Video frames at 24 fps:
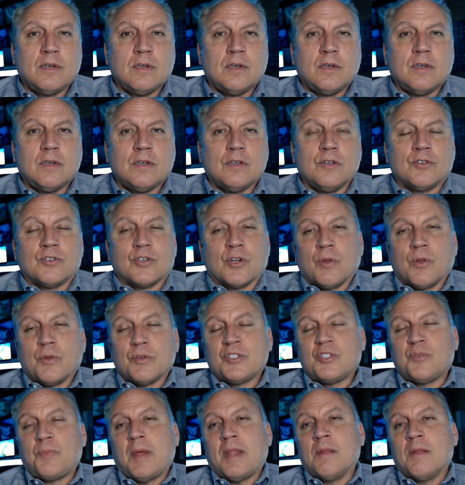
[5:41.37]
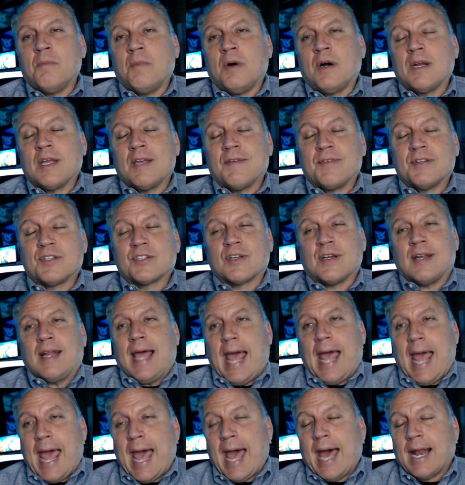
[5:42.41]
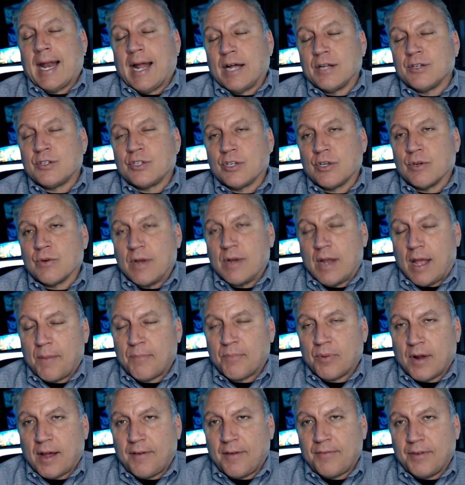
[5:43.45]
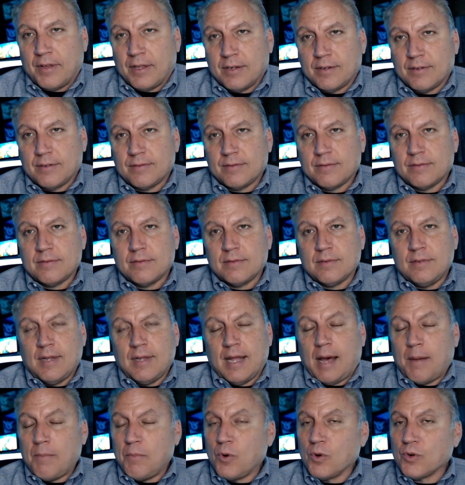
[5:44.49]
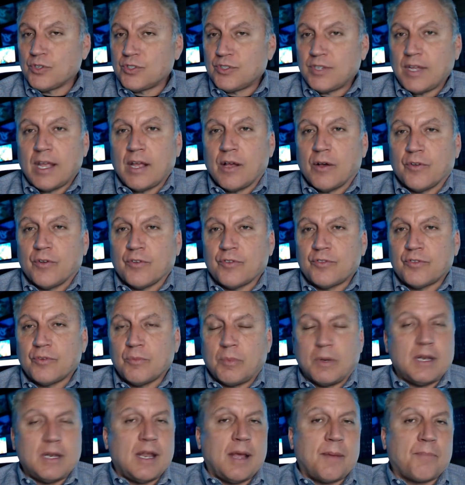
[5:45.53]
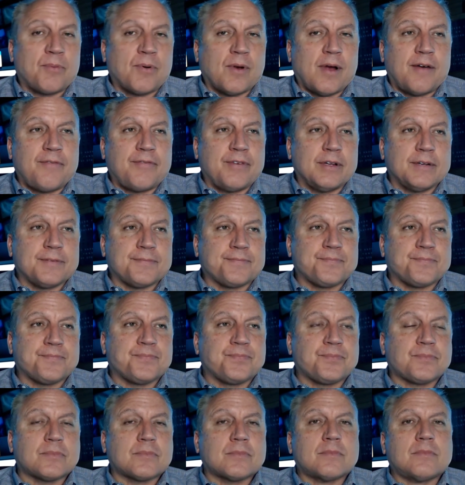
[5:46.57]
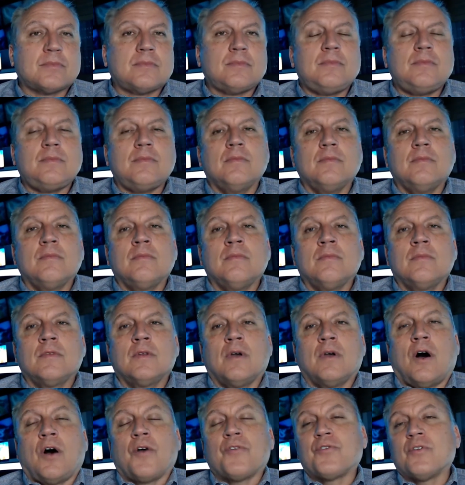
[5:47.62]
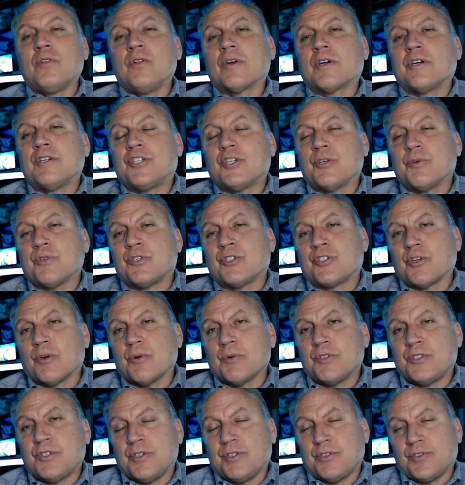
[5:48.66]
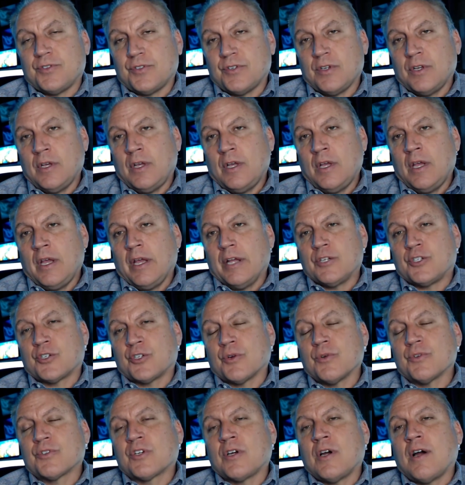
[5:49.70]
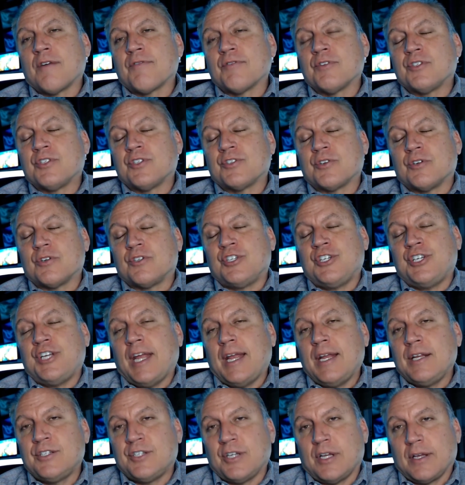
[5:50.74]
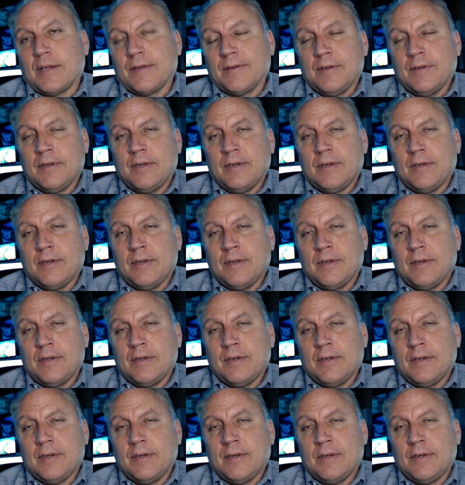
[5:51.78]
You should only spend the money if it's going to add on to your net profit. Not more sales, but net profit. Also, look at your insurances. Insurance coverages are changing.